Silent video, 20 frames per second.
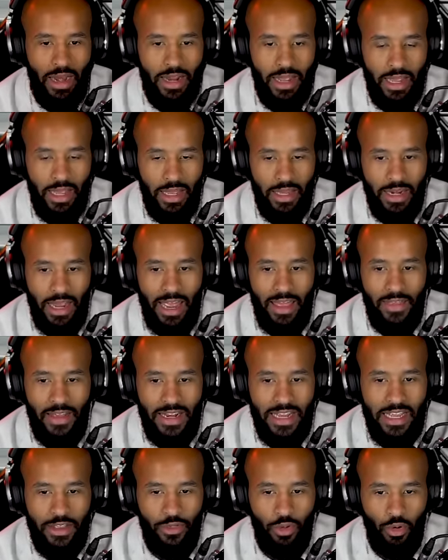hand, and then
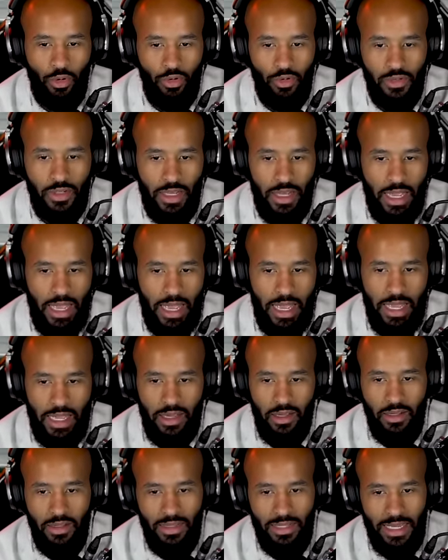he throws
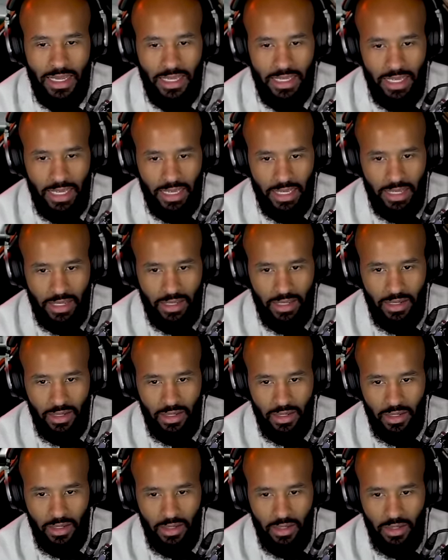a leg kick.
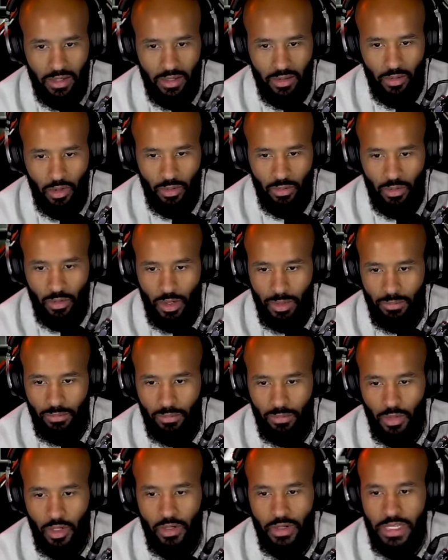Look, up,
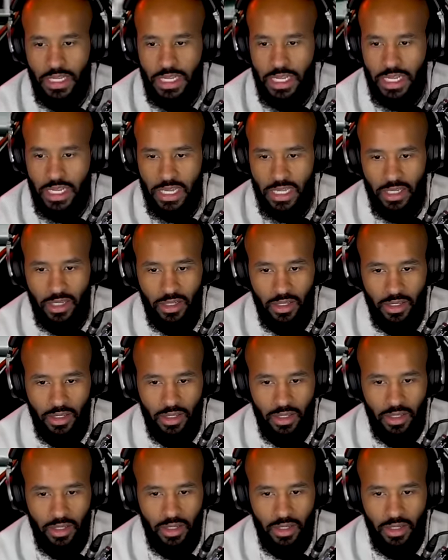knee.
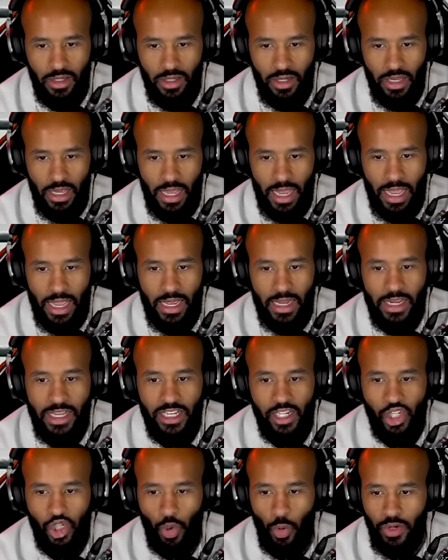And
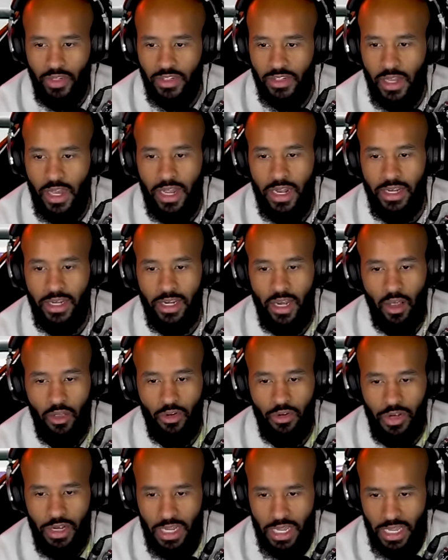his choices,
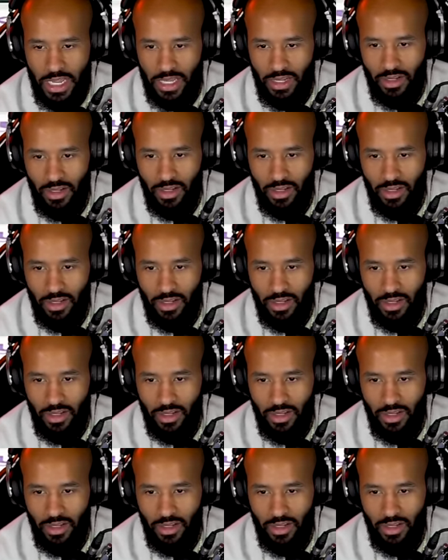another knee.